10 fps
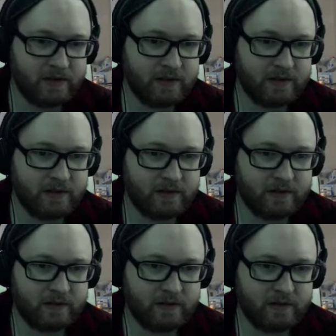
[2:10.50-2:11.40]

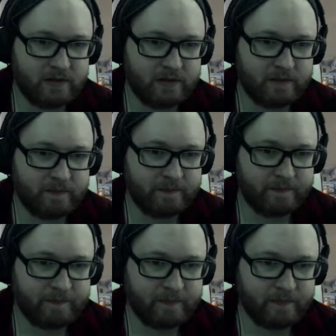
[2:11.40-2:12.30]

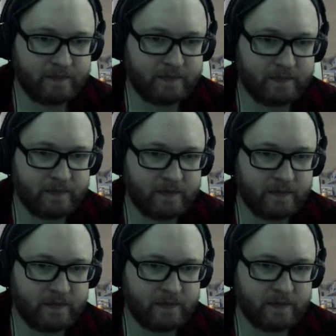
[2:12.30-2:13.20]

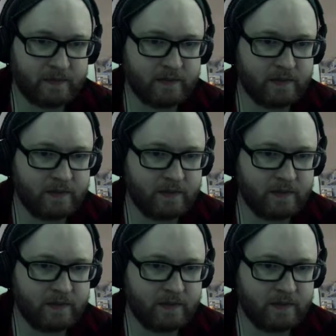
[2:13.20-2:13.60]
Nothing is said.